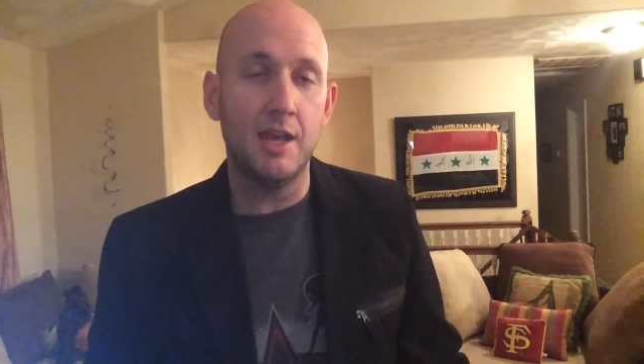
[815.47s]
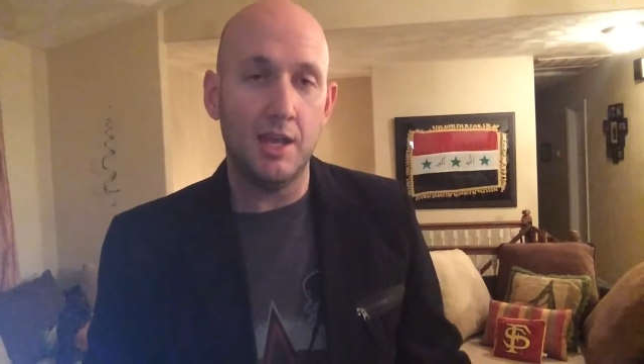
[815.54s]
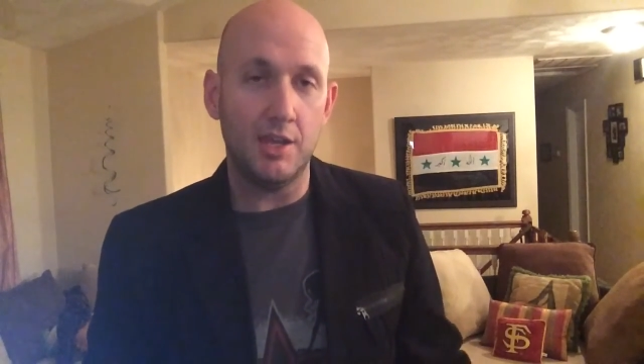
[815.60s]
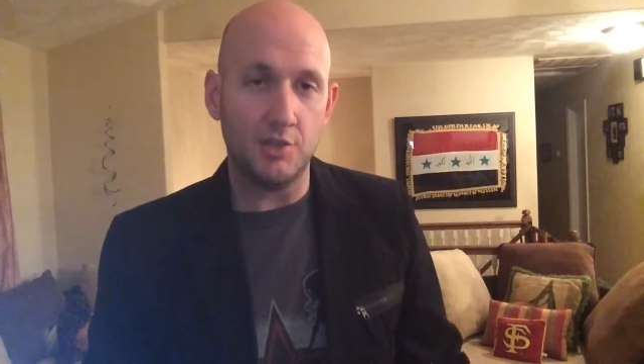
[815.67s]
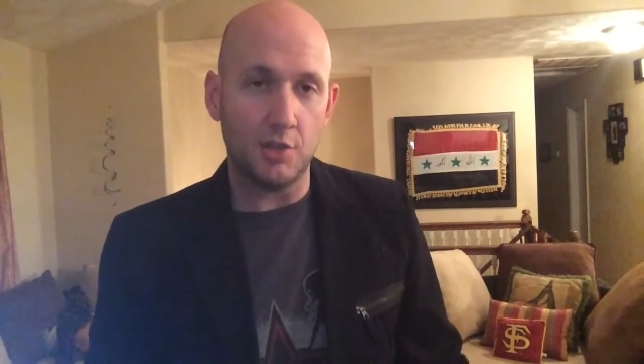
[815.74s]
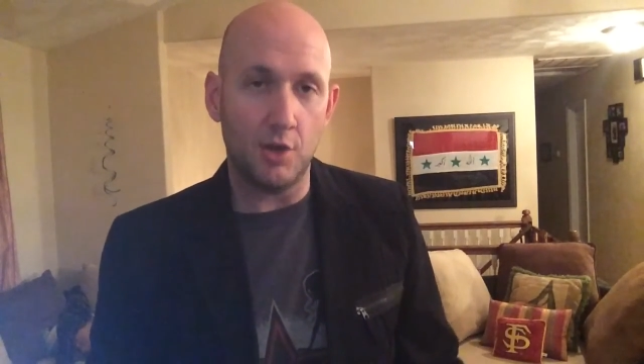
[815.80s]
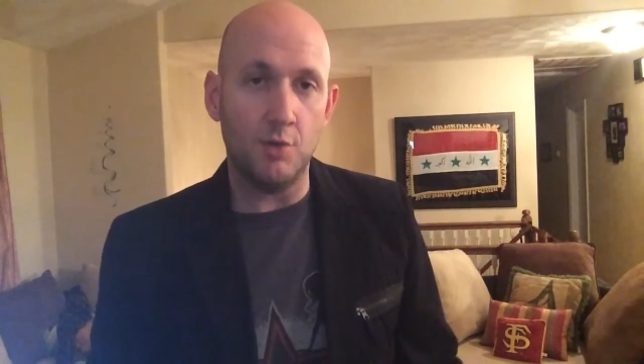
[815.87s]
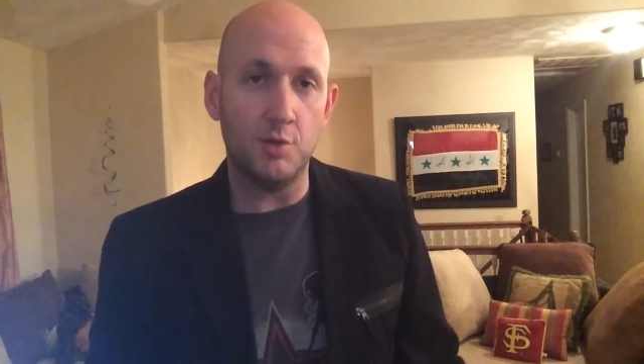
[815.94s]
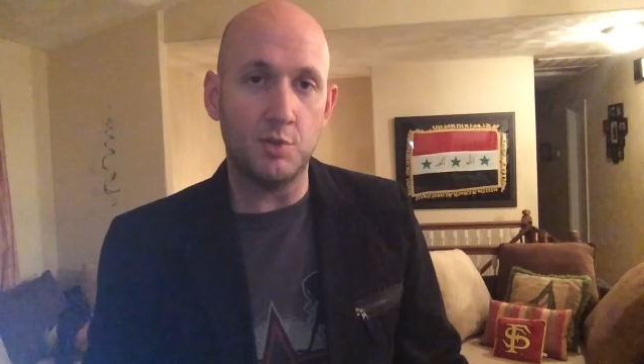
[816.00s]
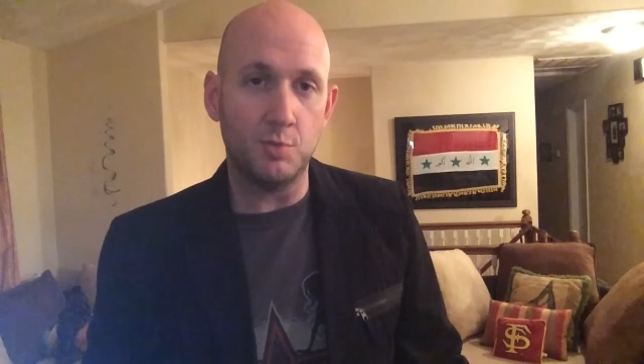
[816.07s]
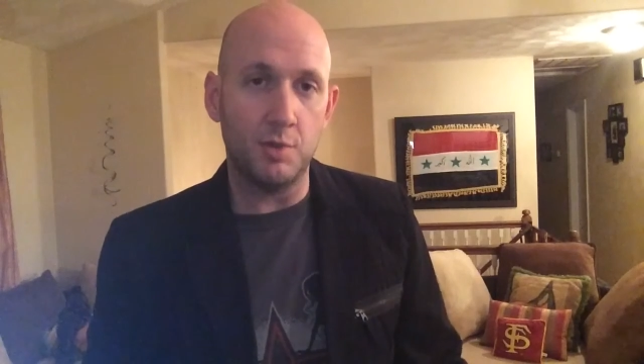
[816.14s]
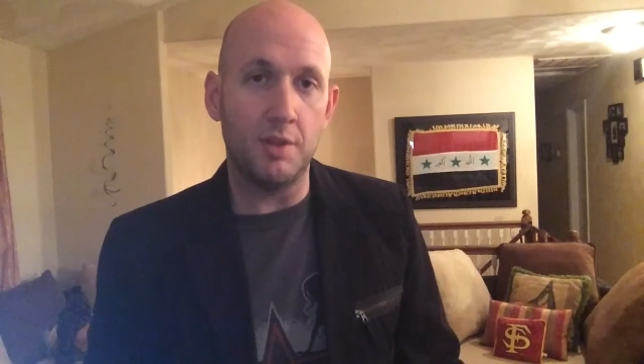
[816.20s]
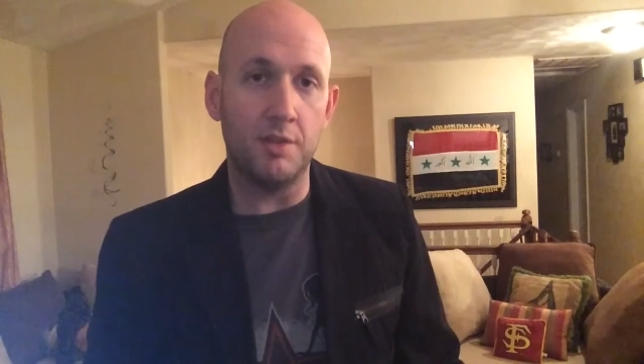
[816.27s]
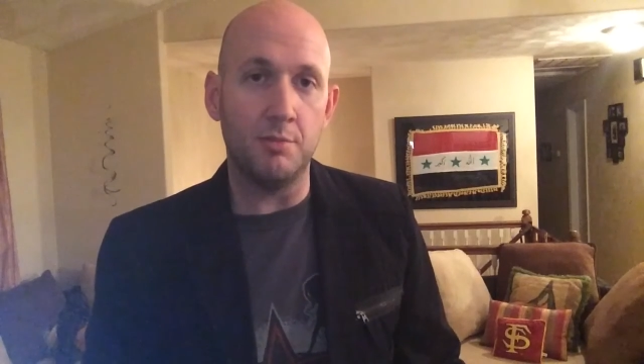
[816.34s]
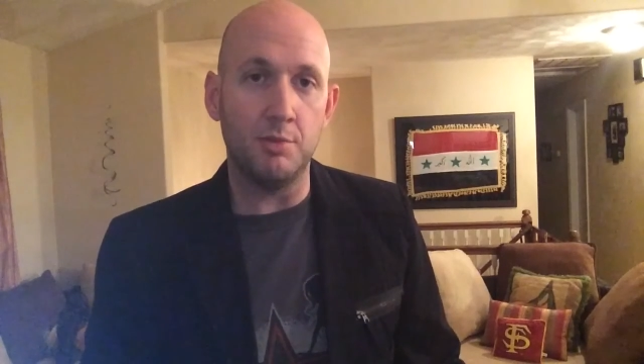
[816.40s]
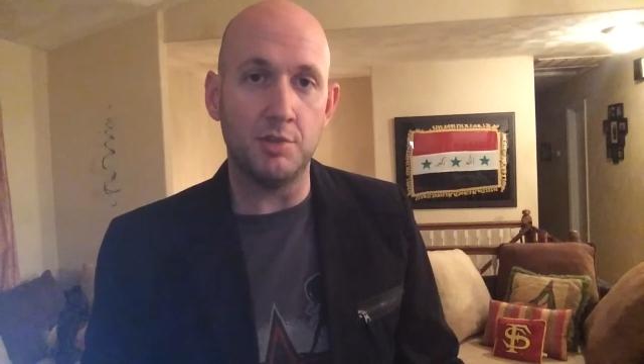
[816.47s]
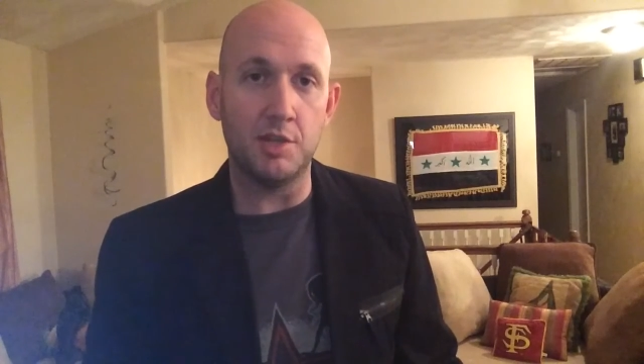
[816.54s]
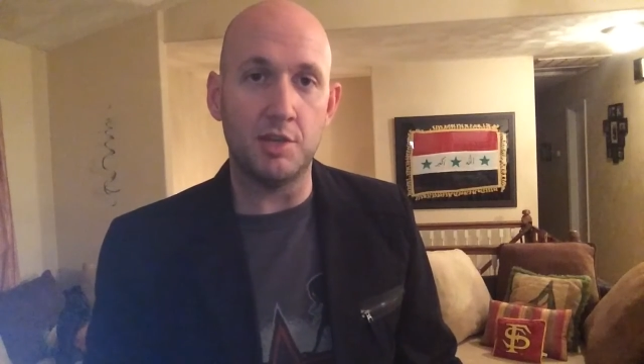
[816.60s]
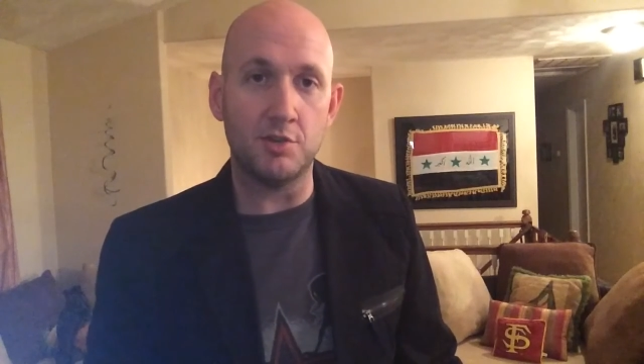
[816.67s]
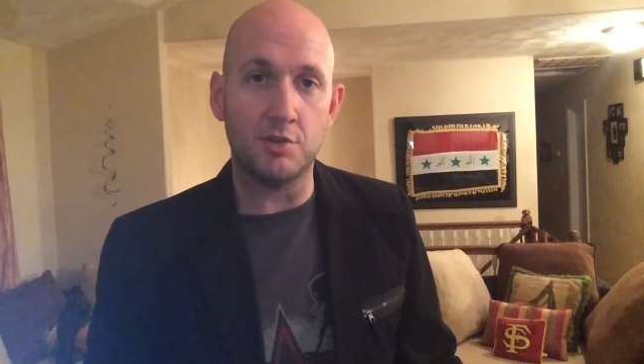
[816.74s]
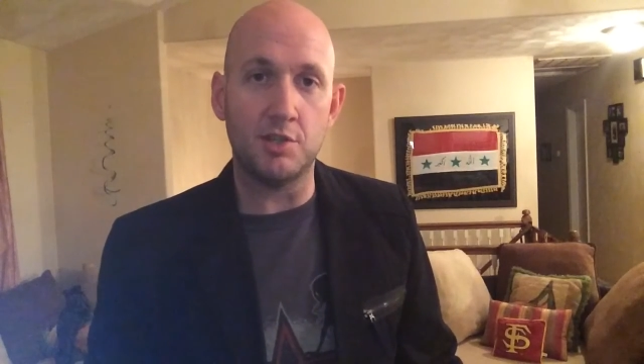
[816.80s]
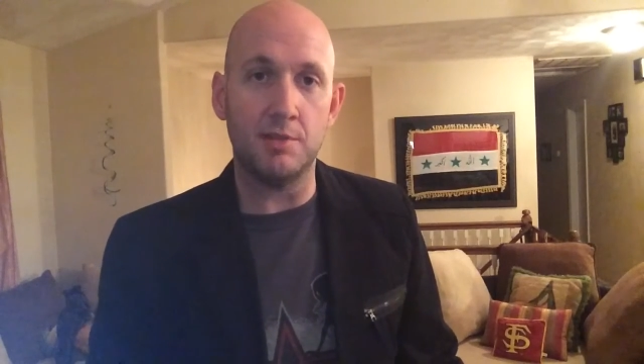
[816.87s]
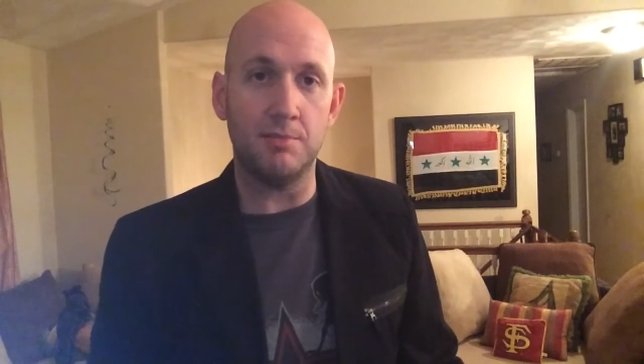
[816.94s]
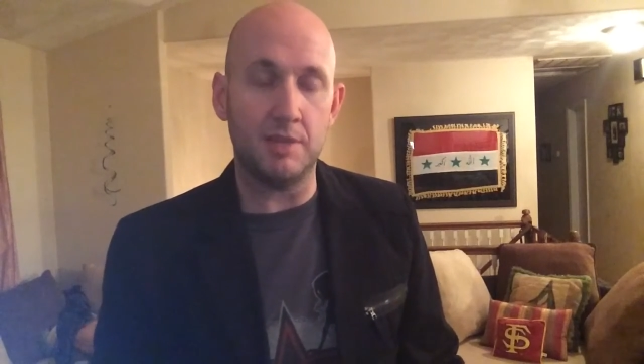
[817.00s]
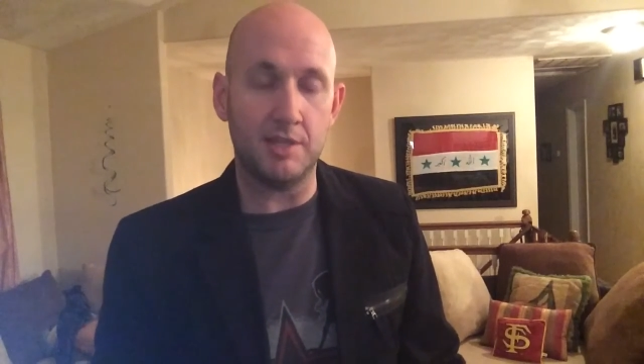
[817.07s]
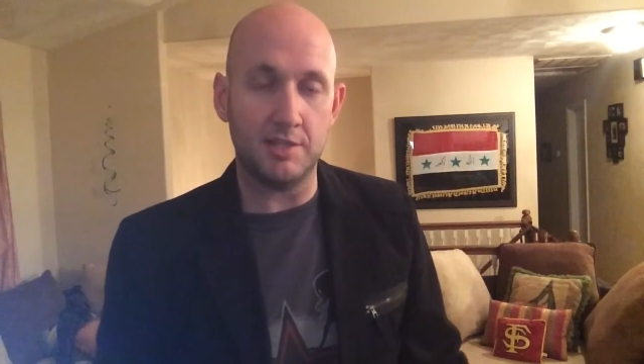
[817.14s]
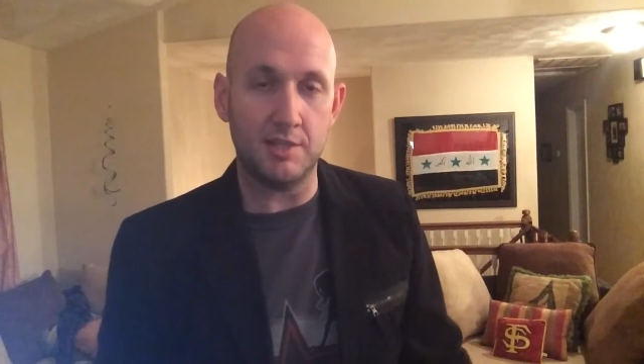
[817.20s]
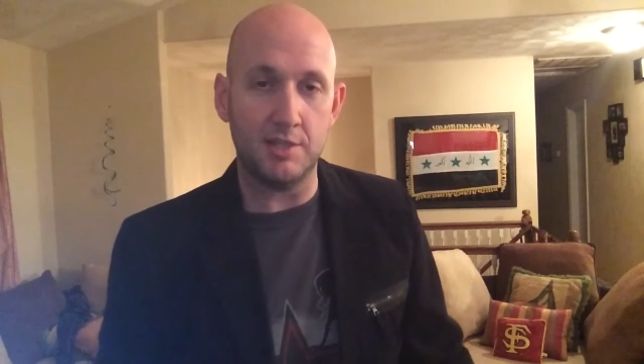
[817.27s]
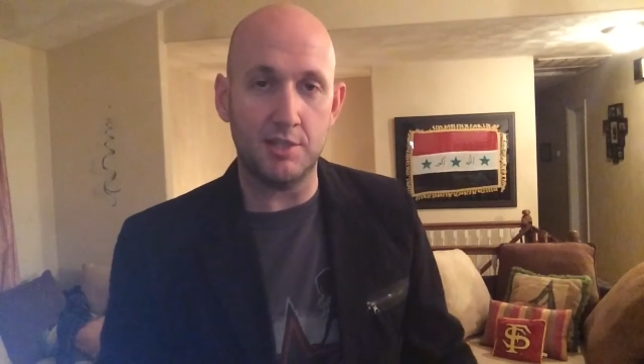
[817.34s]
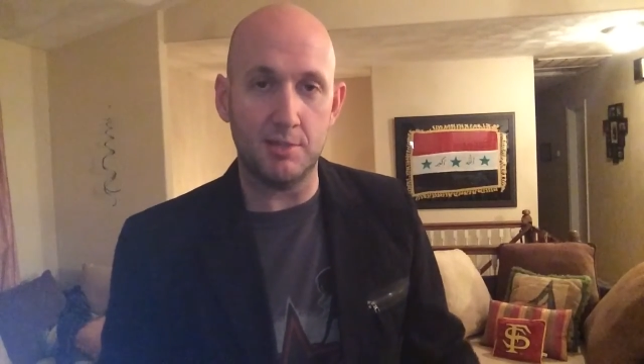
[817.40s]
is always one of the most interesting
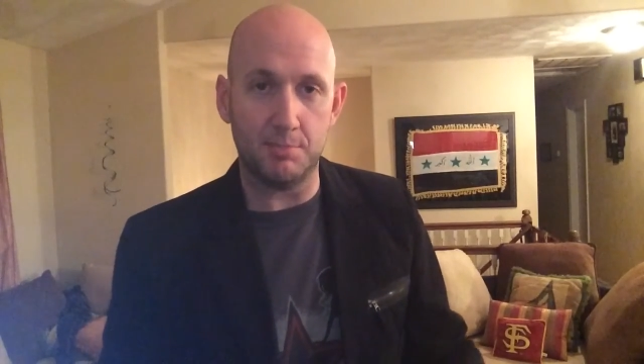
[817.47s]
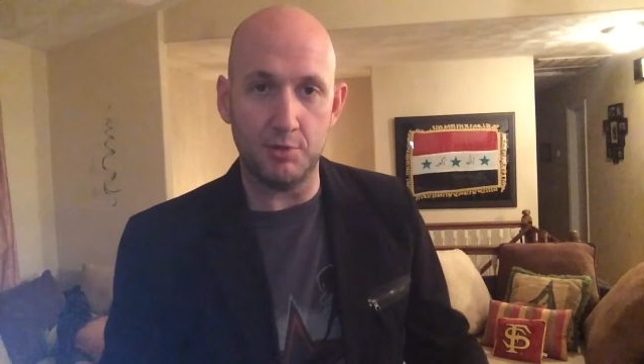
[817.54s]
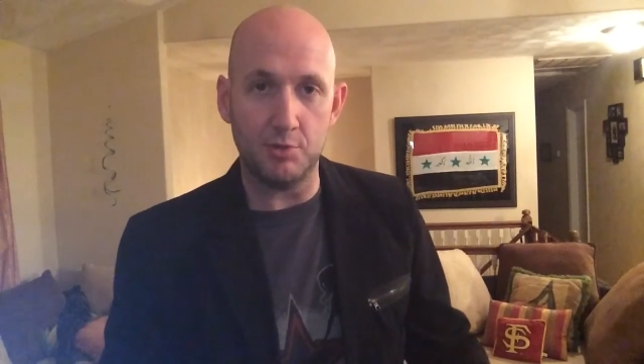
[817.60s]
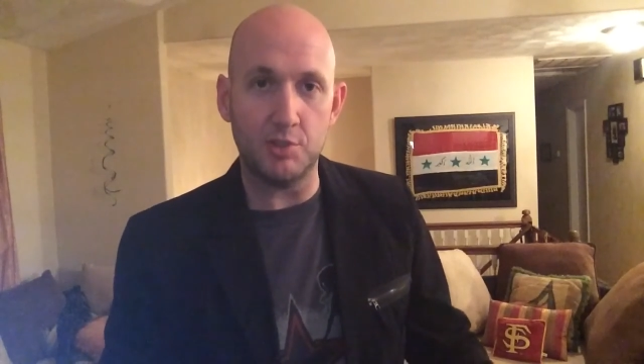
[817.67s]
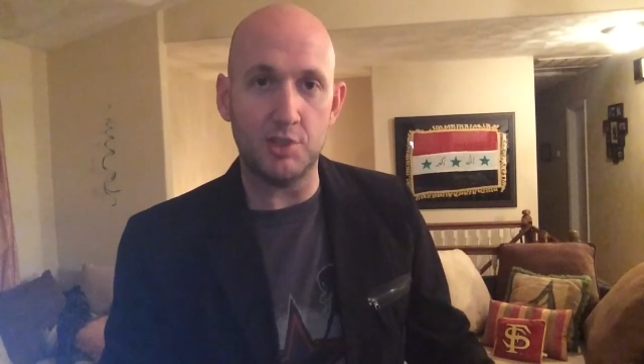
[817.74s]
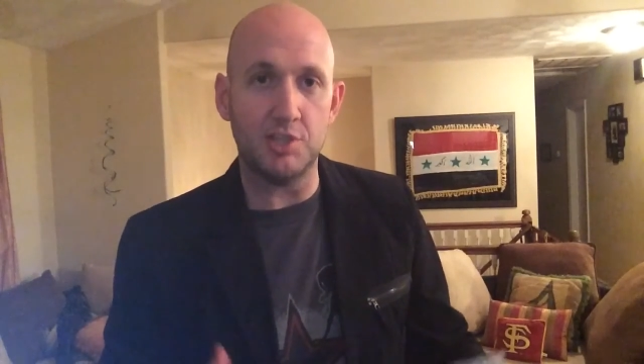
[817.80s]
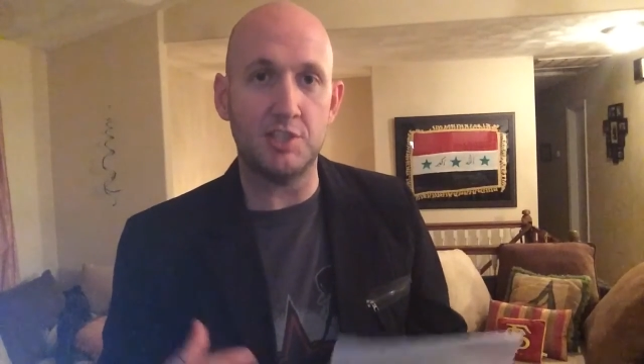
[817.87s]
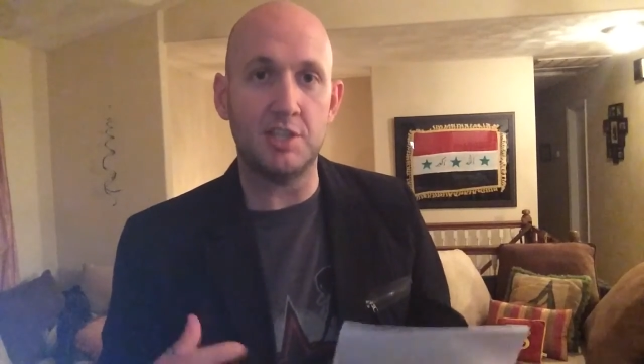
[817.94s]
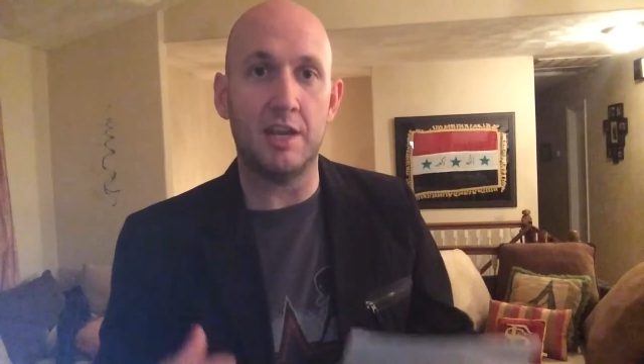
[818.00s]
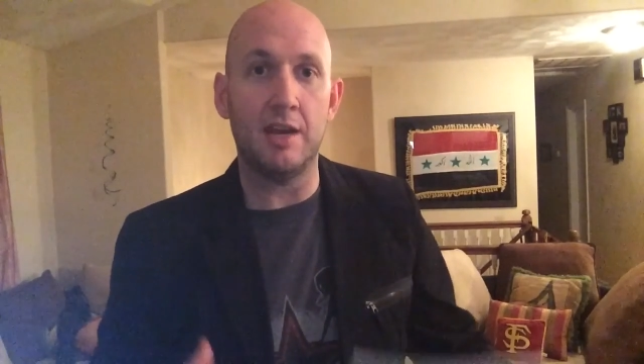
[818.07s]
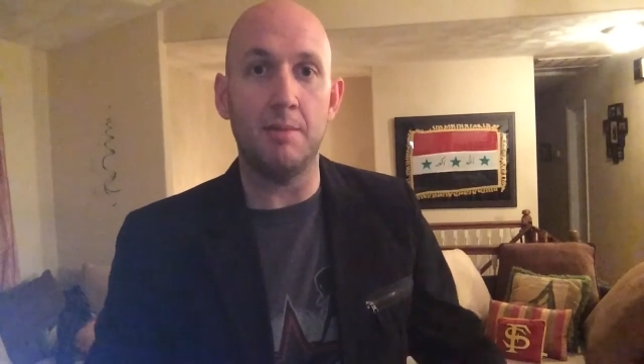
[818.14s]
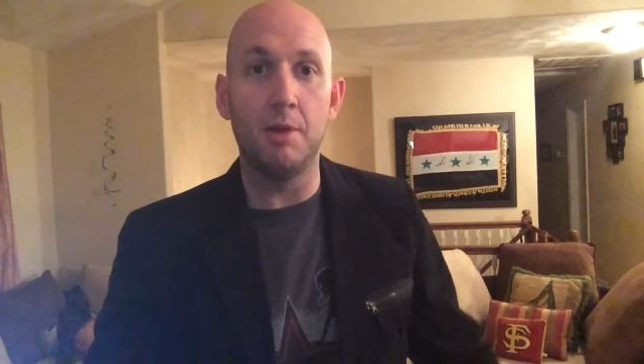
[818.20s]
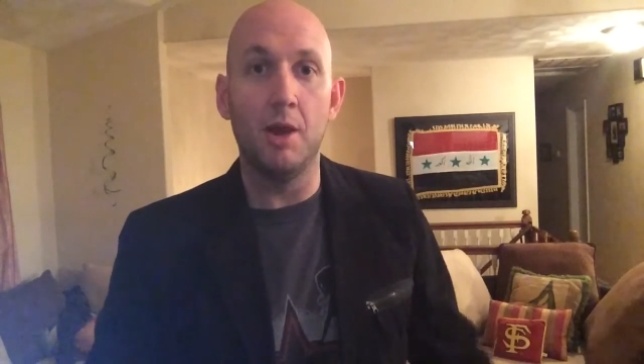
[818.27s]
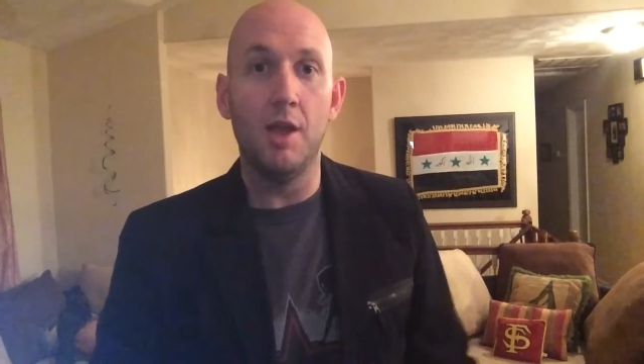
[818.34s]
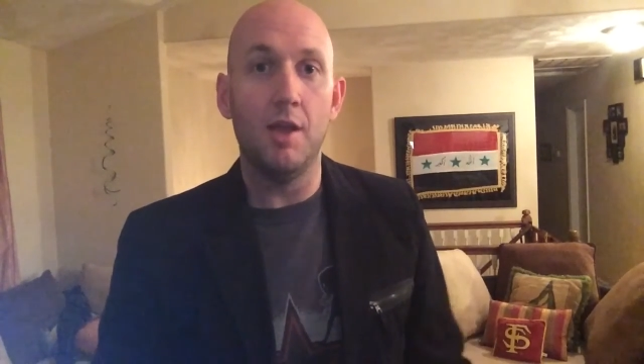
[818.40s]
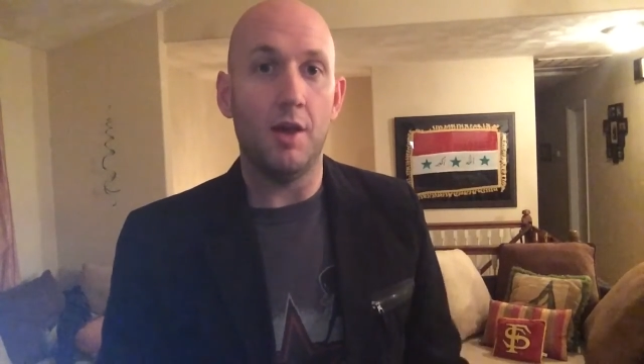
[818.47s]
because it's supposed to set up